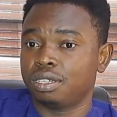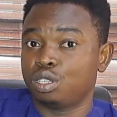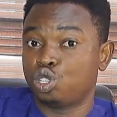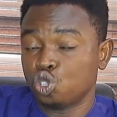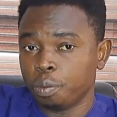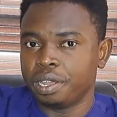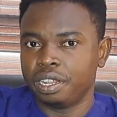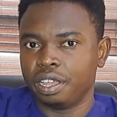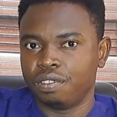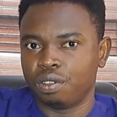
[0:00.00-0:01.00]
so many
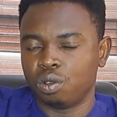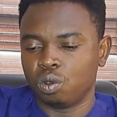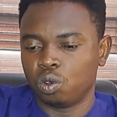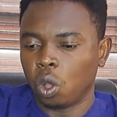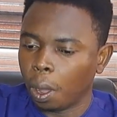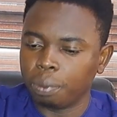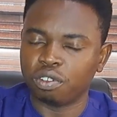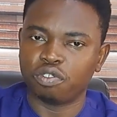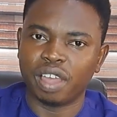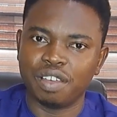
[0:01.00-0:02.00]
years ago, up
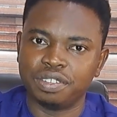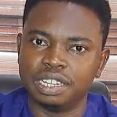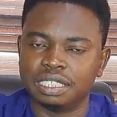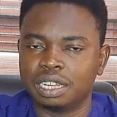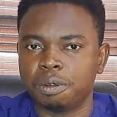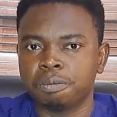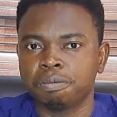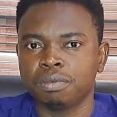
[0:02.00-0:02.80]
to 5 years now.